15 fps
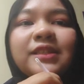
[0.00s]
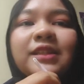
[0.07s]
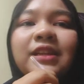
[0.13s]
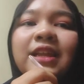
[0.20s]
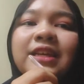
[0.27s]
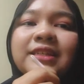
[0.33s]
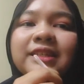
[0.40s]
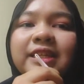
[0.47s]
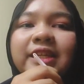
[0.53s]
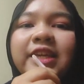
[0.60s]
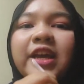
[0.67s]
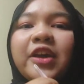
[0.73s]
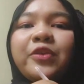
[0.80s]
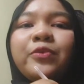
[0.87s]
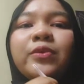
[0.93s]

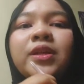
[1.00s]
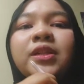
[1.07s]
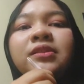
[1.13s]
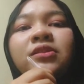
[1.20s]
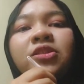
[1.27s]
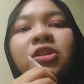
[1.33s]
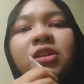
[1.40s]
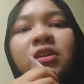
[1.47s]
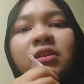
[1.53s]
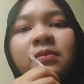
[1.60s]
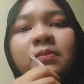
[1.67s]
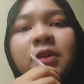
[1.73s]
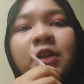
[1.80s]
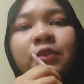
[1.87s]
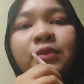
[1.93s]
Lastly, I will talk
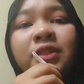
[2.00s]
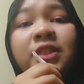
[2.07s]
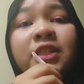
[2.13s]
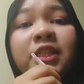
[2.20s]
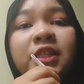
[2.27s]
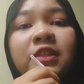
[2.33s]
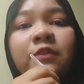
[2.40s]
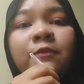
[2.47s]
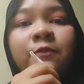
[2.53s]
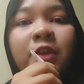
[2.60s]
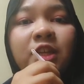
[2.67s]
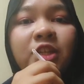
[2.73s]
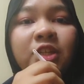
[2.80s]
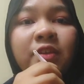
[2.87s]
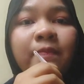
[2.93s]
about
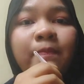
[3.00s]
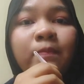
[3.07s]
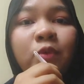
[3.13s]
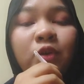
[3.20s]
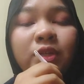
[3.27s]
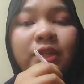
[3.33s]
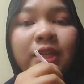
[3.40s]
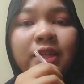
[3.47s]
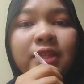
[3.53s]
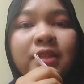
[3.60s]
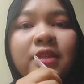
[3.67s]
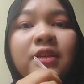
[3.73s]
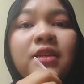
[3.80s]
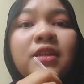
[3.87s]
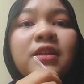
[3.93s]
disinfection
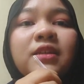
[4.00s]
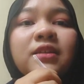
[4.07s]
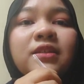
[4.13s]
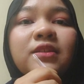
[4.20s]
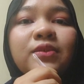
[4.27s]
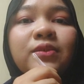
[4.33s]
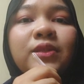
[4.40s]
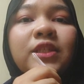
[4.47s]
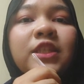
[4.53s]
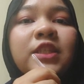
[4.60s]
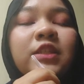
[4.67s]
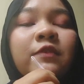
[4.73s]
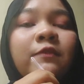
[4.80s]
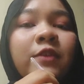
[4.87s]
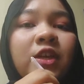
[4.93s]
process. So,
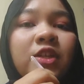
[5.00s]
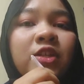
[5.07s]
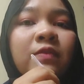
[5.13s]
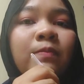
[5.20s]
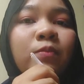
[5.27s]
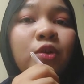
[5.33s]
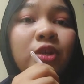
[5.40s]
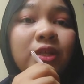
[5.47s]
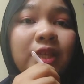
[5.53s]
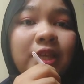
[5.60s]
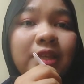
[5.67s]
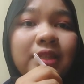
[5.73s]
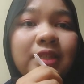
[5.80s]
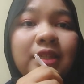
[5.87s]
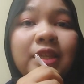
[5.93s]
disinfection
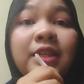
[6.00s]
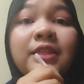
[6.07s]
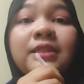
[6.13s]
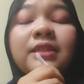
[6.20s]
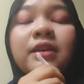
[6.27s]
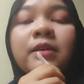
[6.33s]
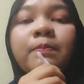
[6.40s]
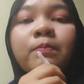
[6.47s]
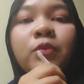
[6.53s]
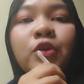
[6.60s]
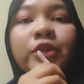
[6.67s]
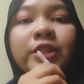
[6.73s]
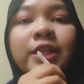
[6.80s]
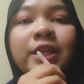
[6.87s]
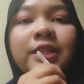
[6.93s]
process is a
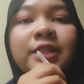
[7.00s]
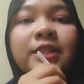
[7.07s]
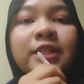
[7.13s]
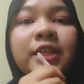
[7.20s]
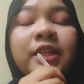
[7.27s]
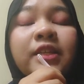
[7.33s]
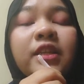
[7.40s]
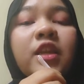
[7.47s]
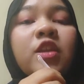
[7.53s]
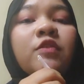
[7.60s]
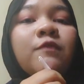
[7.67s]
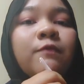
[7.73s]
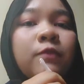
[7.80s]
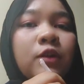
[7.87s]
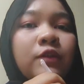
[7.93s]
process that
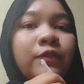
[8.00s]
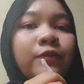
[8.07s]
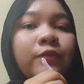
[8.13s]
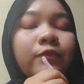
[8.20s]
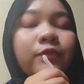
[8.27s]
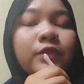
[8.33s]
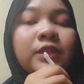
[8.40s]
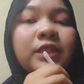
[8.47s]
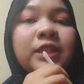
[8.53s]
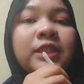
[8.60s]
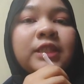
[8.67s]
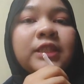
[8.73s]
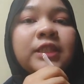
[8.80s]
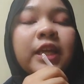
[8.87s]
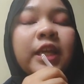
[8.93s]
involves
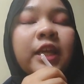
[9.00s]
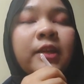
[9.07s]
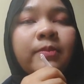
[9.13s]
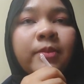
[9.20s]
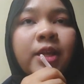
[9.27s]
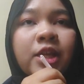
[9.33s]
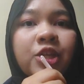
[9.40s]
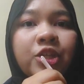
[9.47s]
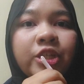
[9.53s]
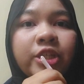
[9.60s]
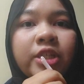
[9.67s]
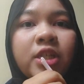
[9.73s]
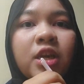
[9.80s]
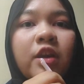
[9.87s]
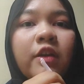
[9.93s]
the
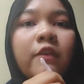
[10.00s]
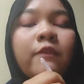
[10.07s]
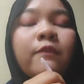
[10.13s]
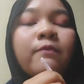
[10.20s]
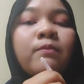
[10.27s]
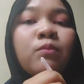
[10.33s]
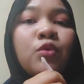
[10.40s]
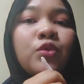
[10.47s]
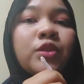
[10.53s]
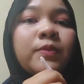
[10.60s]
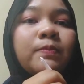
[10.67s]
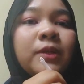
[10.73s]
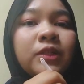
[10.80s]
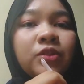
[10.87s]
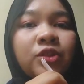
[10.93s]
elimination of
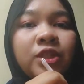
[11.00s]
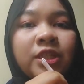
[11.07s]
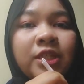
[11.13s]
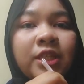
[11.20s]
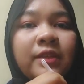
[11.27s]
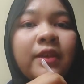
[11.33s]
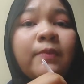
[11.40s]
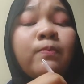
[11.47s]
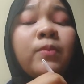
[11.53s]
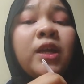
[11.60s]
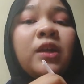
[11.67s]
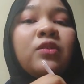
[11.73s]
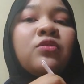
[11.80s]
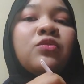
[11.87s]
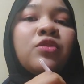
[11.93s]
most pathogenic
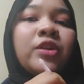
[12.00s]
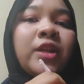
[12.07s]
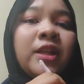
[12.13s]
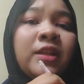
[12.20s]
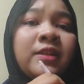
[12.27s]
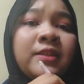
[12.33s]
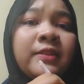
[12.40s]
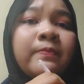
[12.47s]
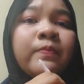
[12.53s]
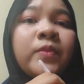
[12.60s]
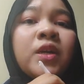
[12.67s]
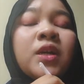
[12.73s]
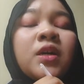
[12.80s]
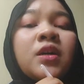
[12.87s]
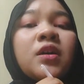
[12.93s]
microorganisms
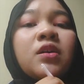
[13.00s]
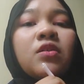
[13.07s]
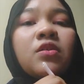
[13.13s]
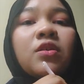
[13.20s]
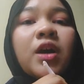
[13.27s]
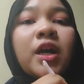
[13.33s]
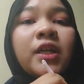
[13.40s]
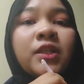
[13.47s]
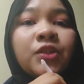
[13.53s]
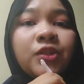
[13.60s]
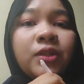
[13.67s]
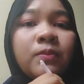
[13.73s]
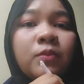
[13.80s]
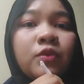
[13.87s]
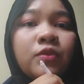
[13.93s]
or
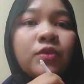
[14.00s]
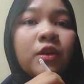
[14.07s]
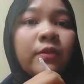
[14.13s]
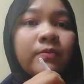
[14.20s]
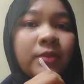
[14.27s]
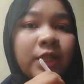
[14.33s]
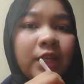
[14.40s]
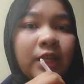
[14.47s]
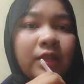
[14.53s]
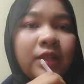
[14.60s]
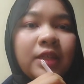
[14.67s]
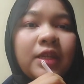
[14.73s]
anonymous object.